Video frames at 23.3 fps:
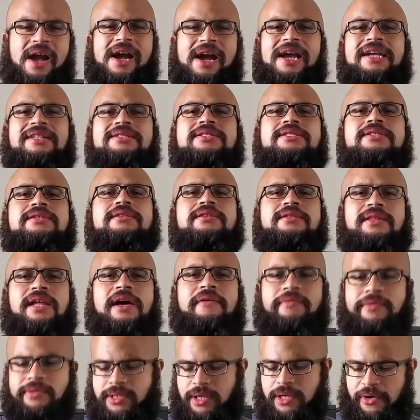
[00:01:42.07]
Insulin
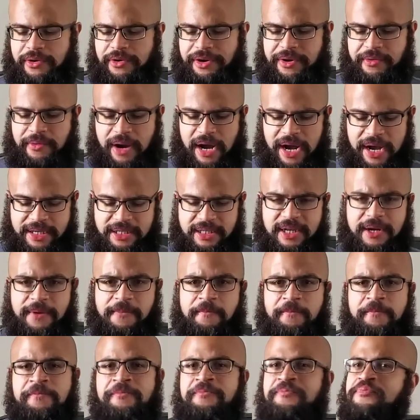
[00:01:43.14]
levels already rising.
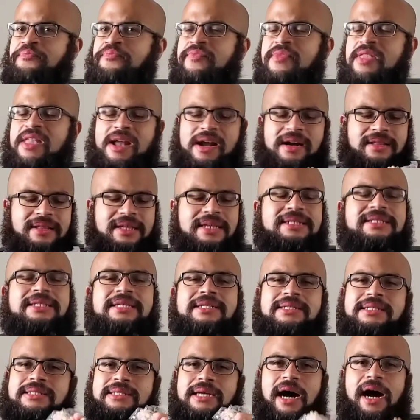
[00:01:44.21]
This
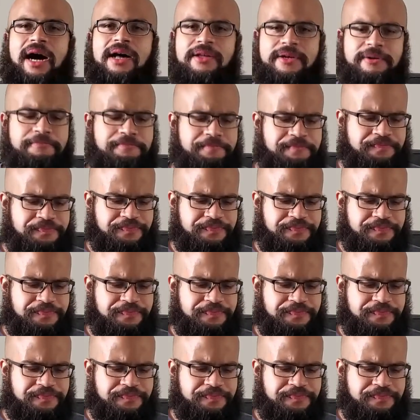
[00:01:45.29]
is solid.